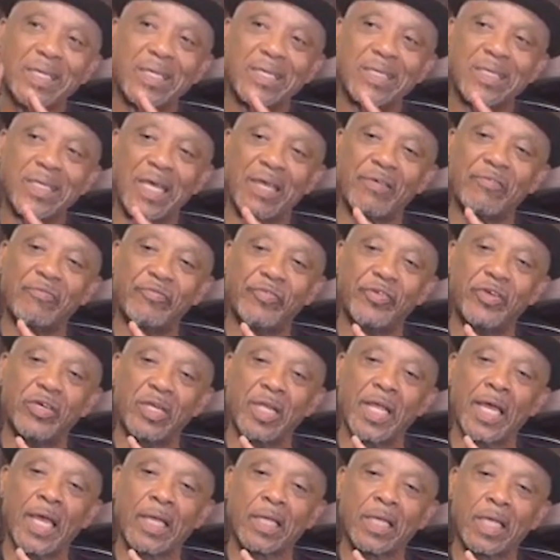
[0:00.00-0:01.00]
They feel
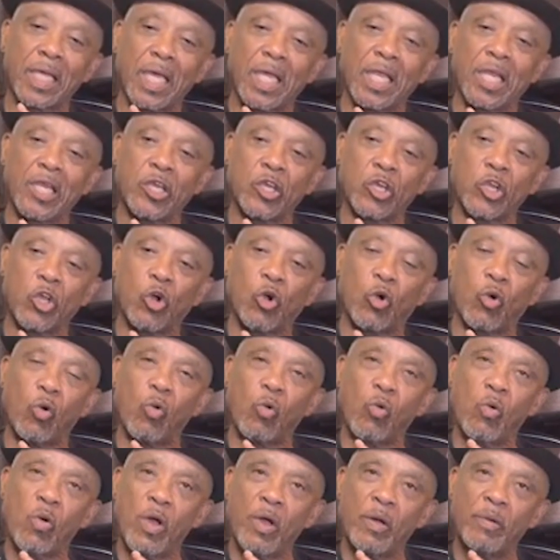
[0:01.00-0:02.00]
that can't
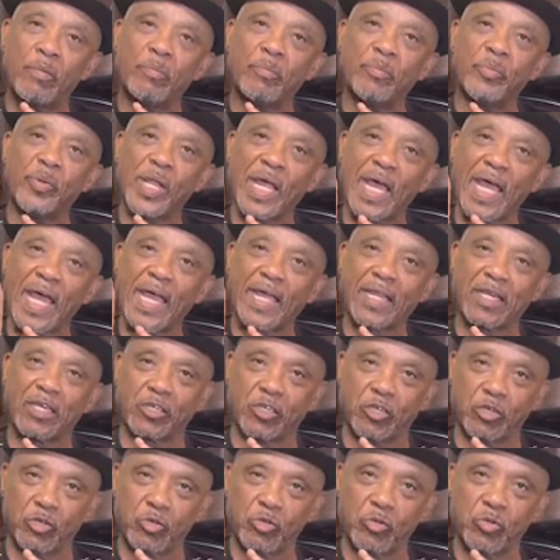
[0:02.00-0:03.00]
no black
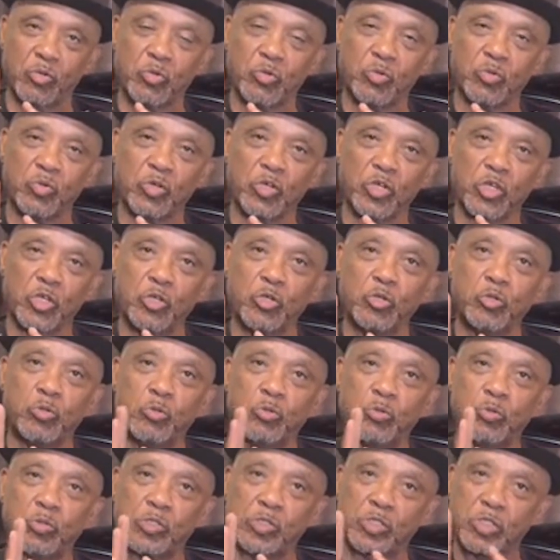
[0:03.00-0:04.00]
dude
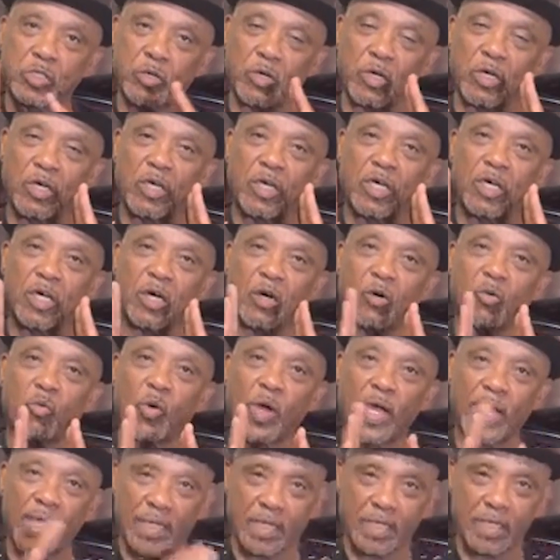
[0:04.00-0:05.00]
lose to a
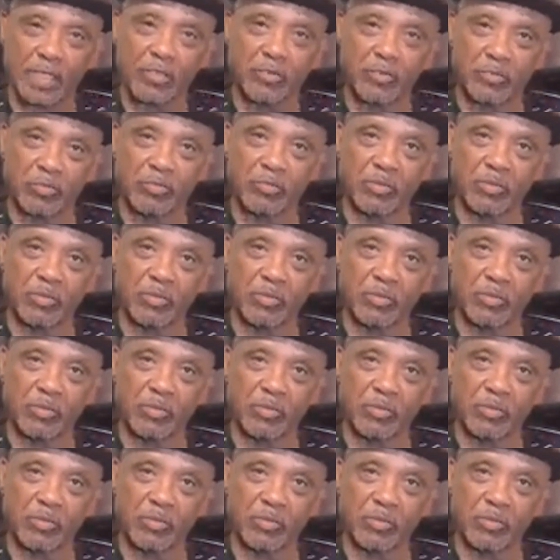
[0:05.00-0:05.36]
white dude.